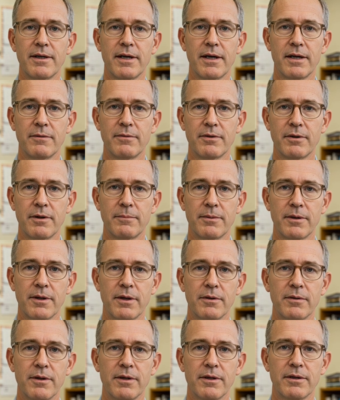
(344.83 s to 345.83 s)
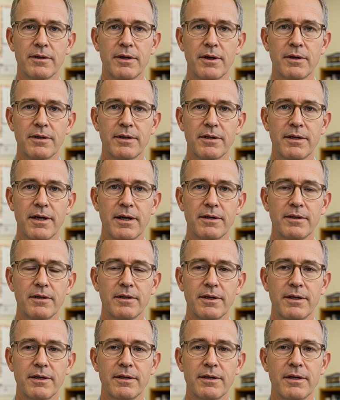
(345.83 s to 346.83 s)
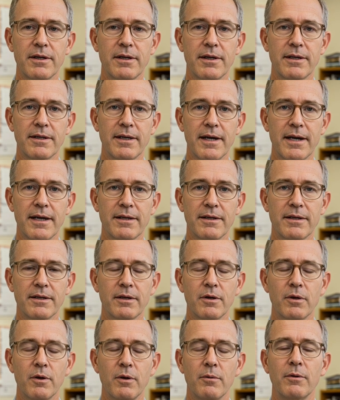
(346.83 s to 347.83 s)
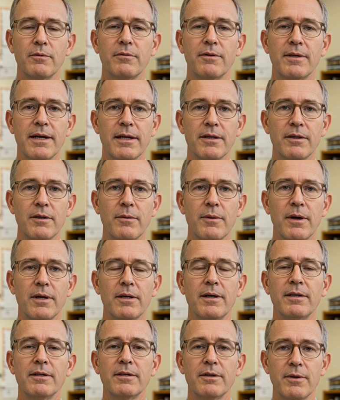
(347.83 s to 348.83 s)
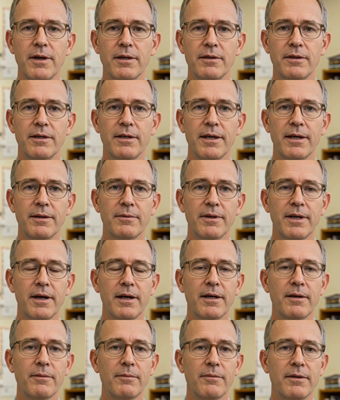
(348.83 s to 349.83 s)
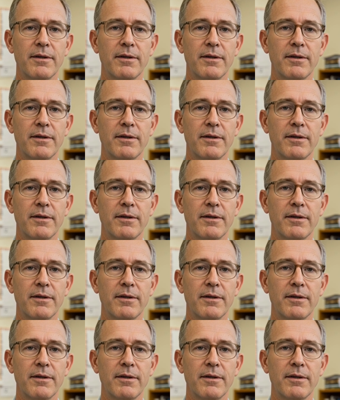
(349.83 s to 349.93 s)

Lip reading: Careful observers noticed other concerning signs in global financial markets around the same time.